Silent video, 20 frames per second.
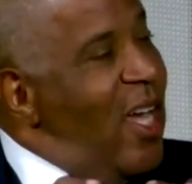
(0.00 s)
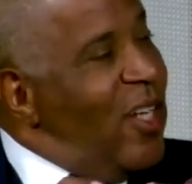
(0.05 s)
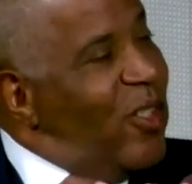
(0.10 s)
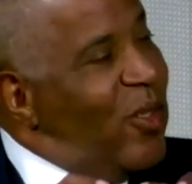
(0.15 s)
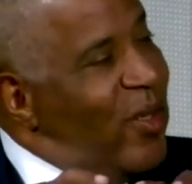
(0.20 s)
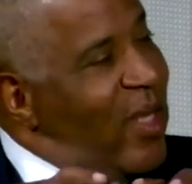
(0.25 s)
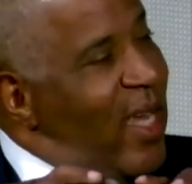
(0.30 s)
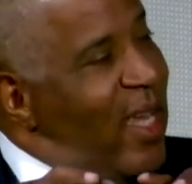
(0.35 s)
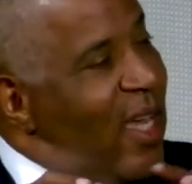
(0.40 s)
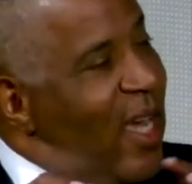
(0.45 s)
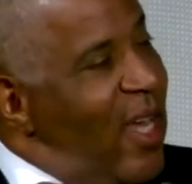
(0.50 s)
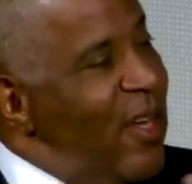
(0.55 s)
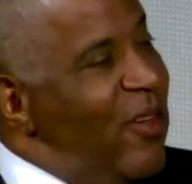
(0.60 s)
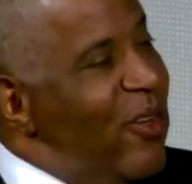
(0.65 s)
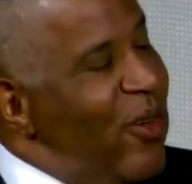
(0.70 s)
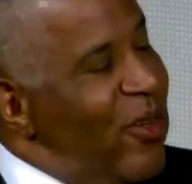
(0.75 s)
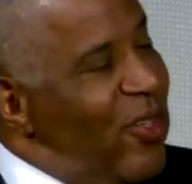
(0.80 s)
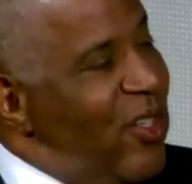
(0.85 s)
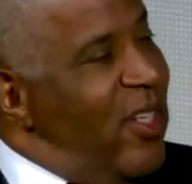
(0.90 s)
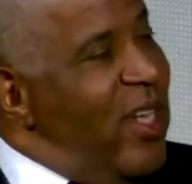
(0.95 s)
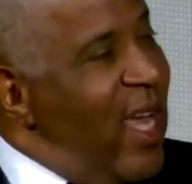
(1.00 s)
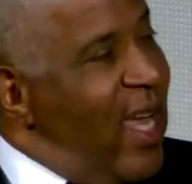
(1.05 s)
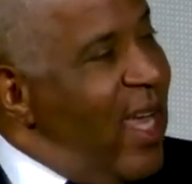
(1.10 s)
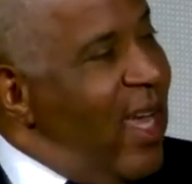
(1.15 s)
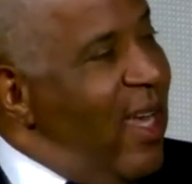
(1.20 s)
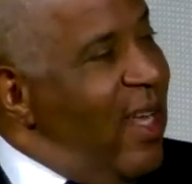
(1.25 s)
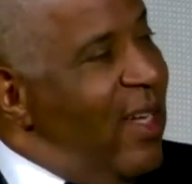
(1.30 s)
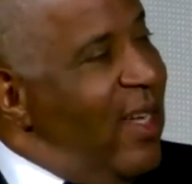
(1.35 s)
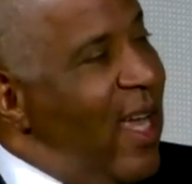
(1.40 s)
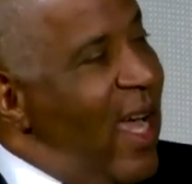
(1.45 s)
uh, do they
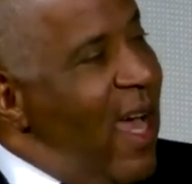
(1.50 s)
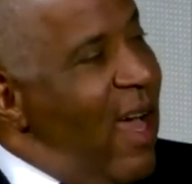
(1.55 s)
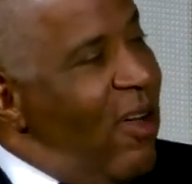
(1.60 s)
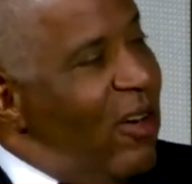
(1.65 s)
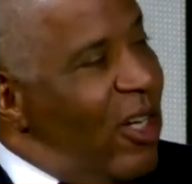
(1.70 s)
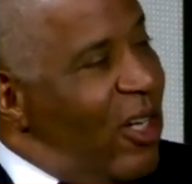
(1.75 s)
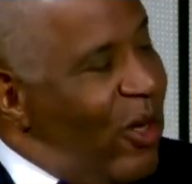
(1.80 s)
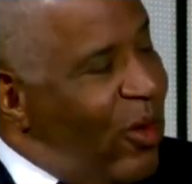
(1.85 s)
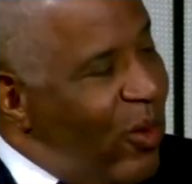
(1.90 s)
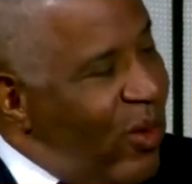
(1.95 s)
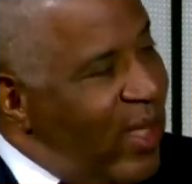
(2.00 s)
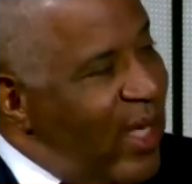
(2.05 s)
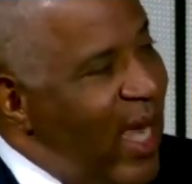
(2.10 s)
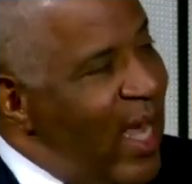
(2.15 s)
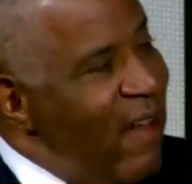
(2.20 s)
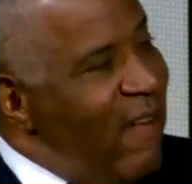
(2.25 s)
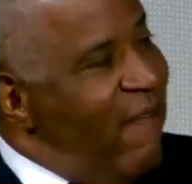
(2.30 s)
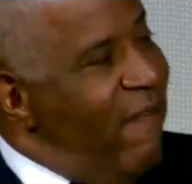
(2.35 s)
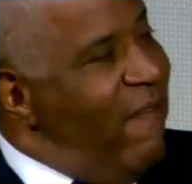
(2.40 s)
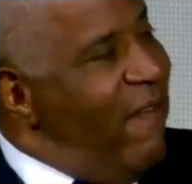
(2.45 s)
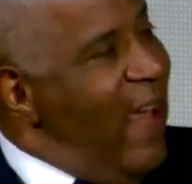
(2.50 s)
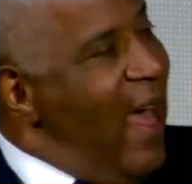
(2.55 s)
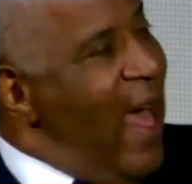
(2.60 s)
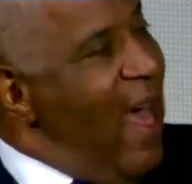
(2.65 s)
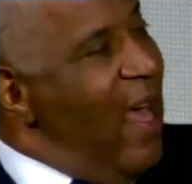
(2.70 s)
understand how to create